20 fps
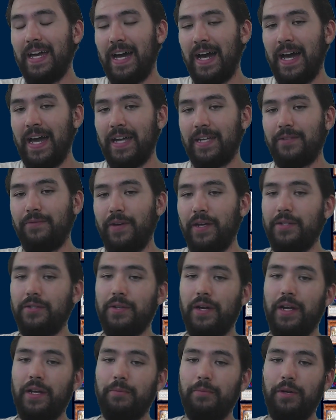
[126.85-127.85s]
I activate
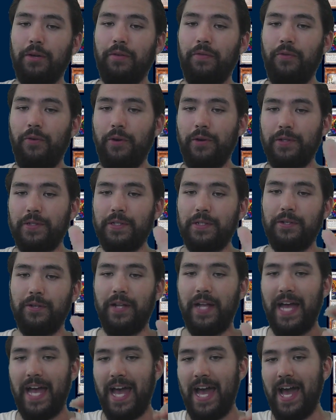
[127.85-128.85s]
Drowning Mirror Force, and
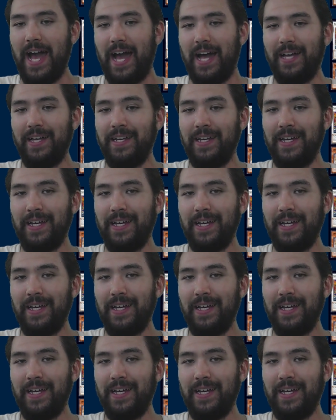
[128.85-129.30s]
you're like, ha!